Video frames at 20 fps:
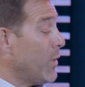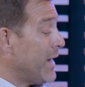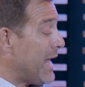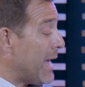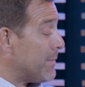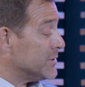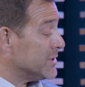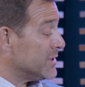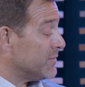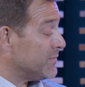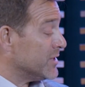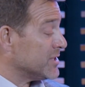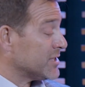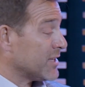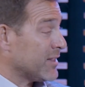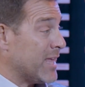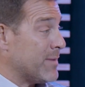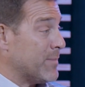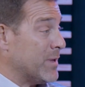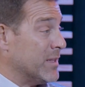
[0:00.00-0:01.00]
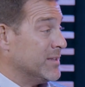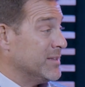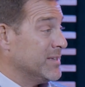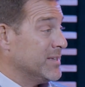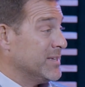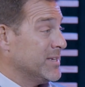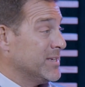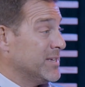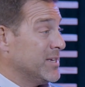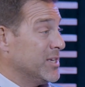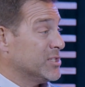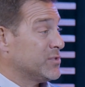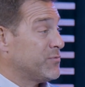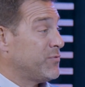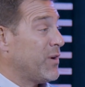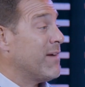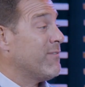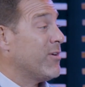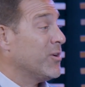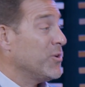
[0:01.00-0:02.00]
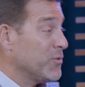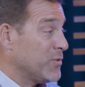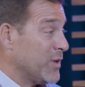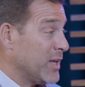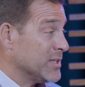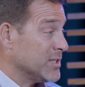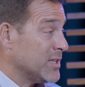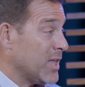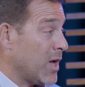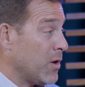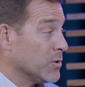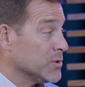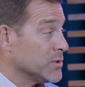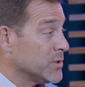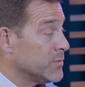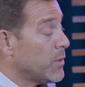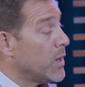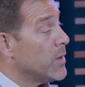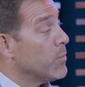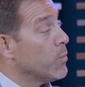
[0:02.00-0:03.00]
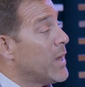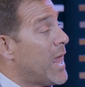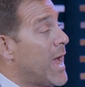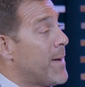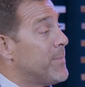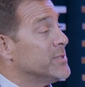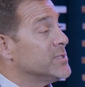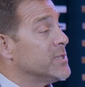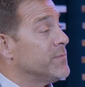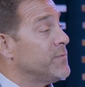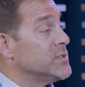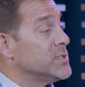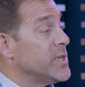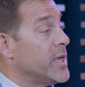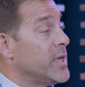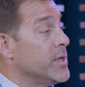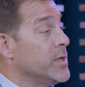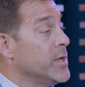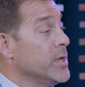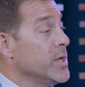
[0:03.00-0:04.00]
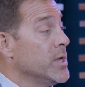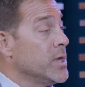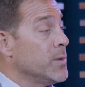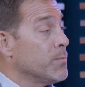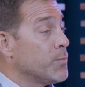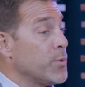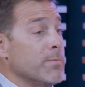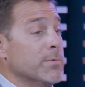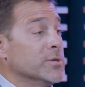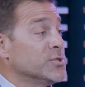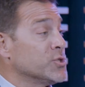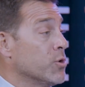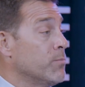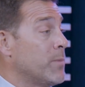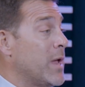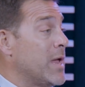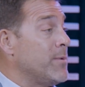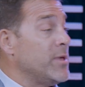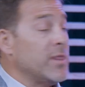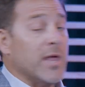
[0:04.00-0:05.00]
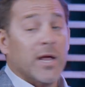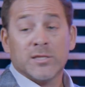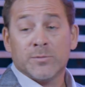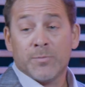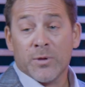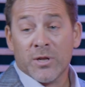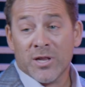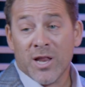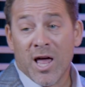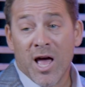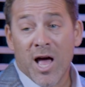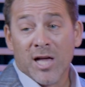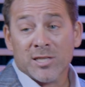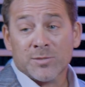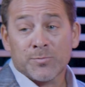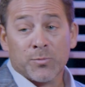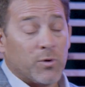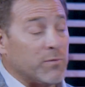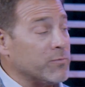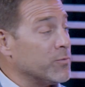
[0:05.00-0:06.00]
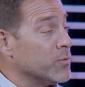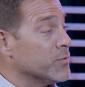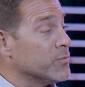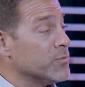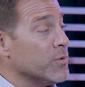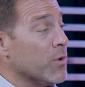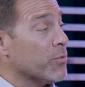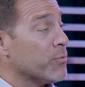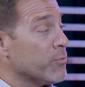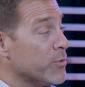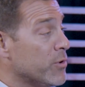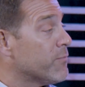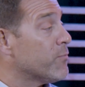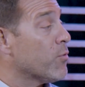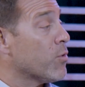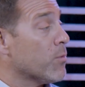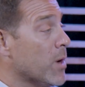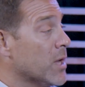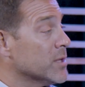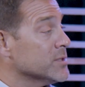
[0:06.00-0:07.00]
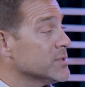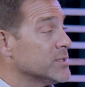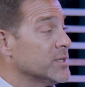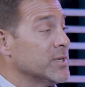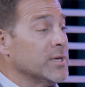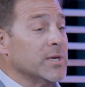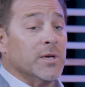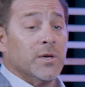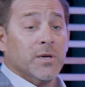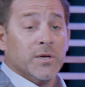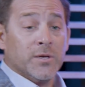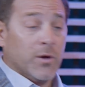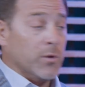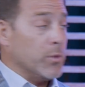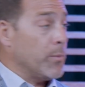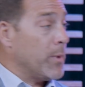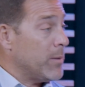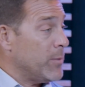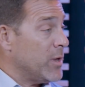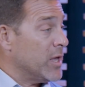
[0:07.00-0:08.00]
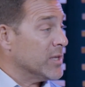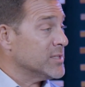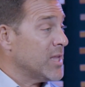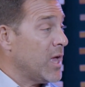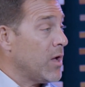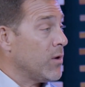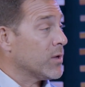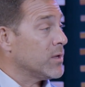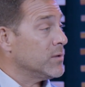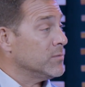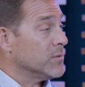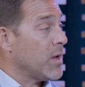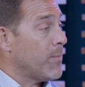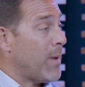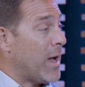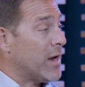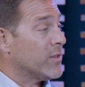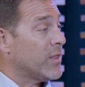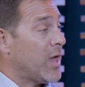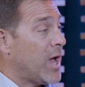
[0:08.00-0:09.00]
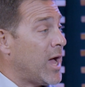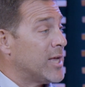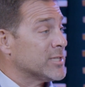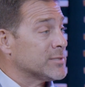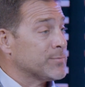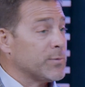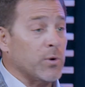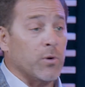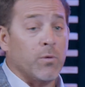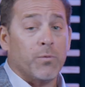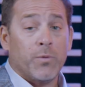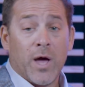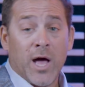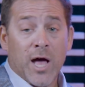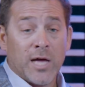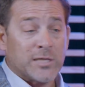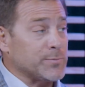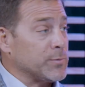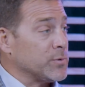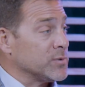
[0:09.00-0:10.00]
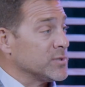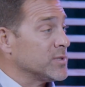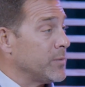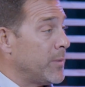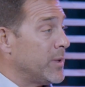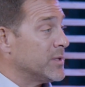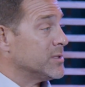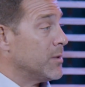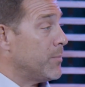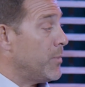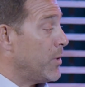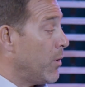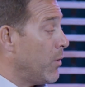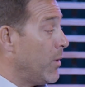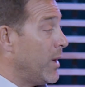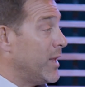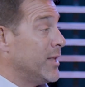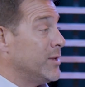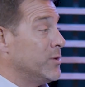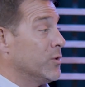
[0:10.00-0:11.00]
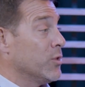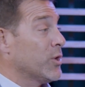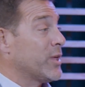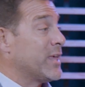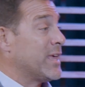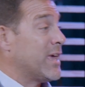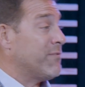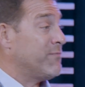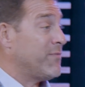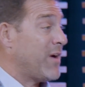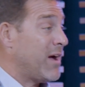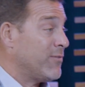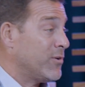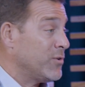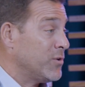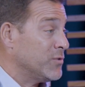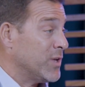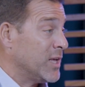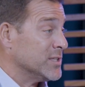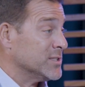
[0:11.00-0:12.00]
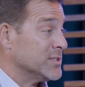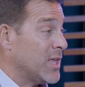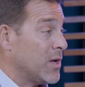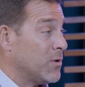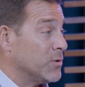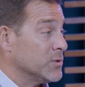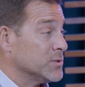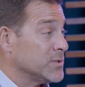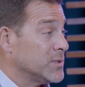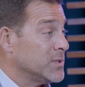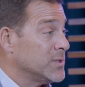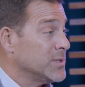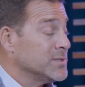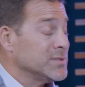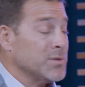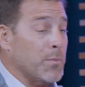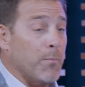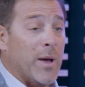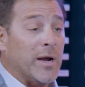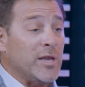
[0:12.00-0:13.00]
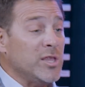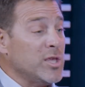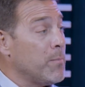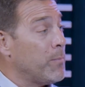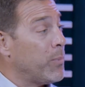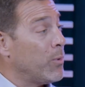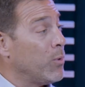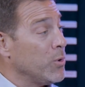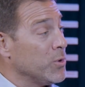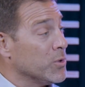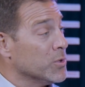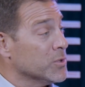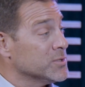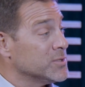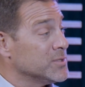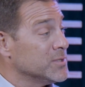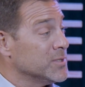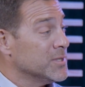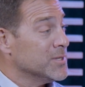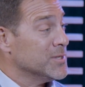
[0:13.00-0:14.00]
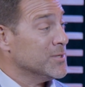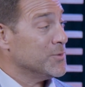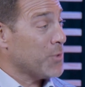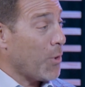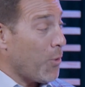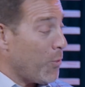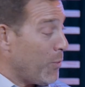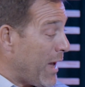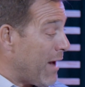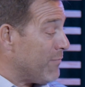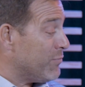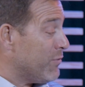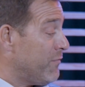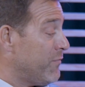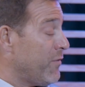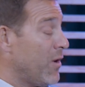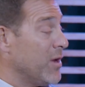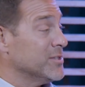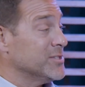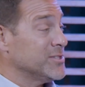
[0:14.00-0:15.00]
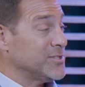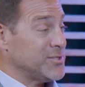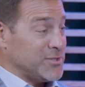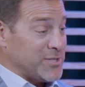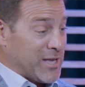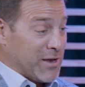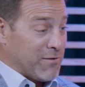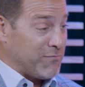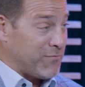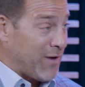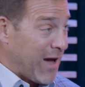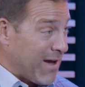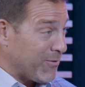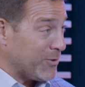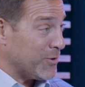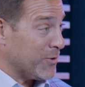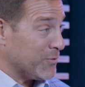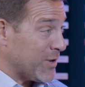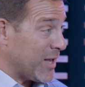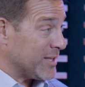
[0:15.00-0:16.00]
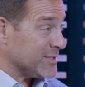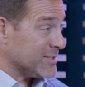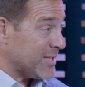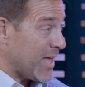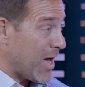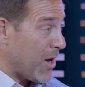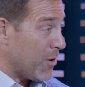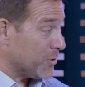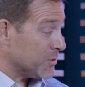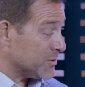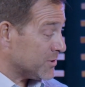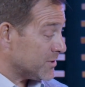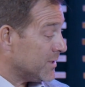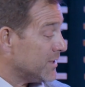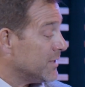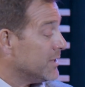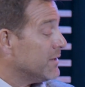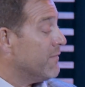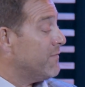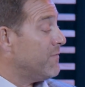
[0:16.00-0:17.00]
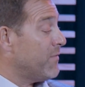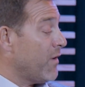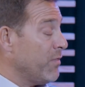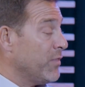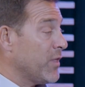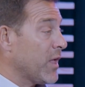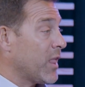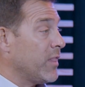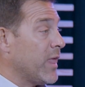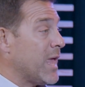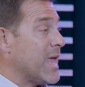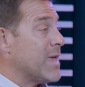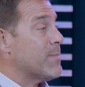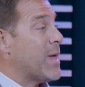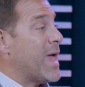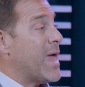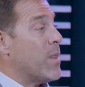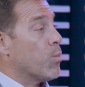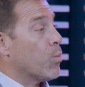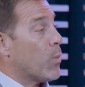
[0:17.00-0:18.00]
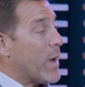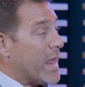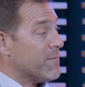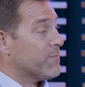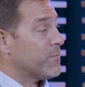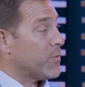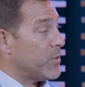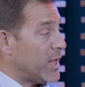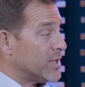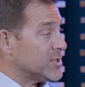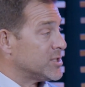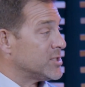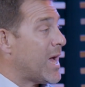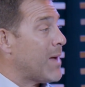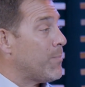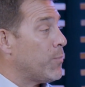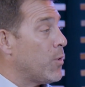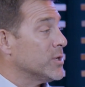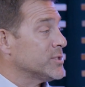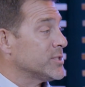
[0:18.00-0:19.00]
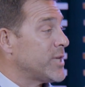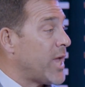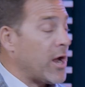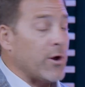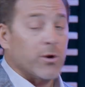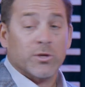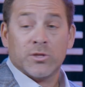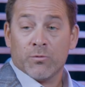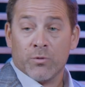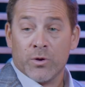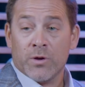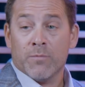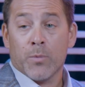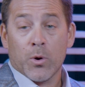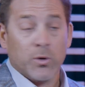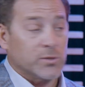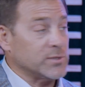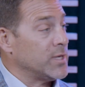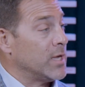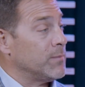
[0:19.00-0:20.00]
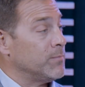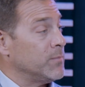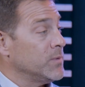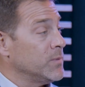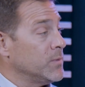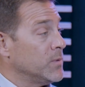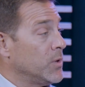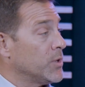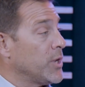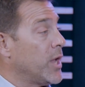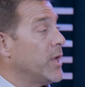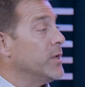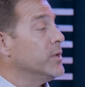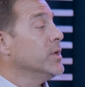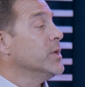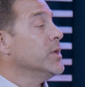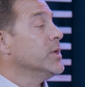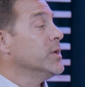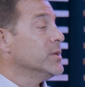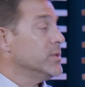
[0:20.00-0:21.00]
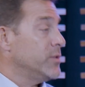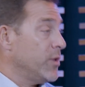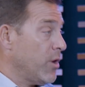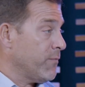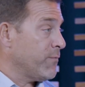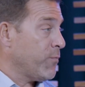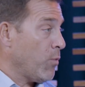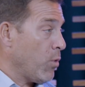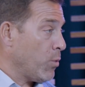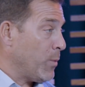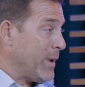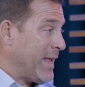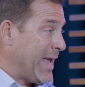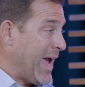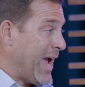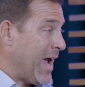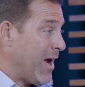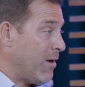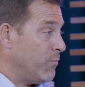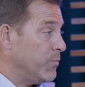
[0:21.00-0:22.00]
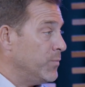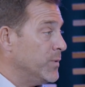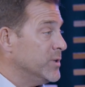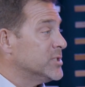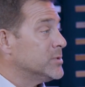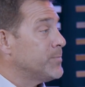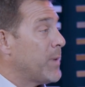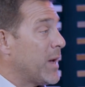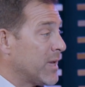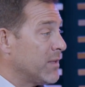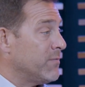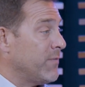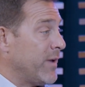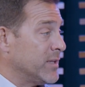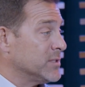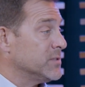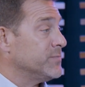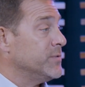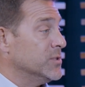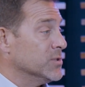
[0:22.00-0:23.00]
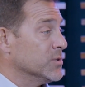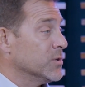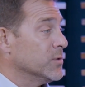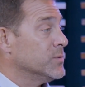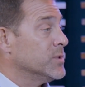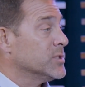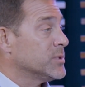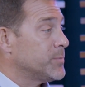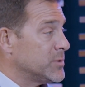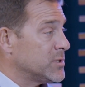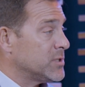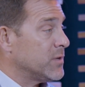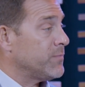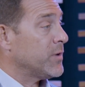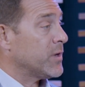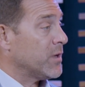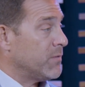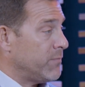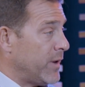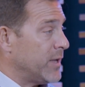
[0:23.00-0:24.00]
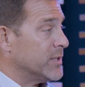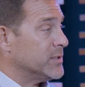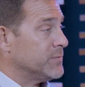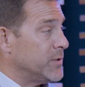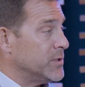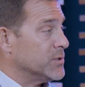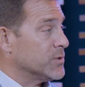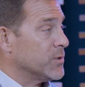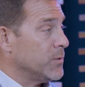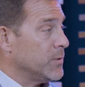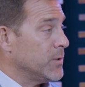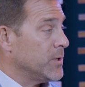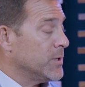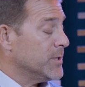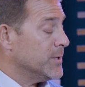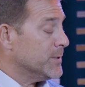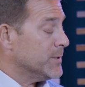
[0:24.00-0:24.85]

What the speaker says: But what happens if this claimant is $500,000, right? What happens if it's a premature baby that's been in the hospital for 3 or 4 months? The baby has now come out of the hospital submits the bill, and then you're looking at $500,000. Many employers don't have the funds to take $500,000, fund the claim, and wait for that stop loss carrier to reimburse them. Okay. Therefore, we have the spec advance feature, the specific advance feature.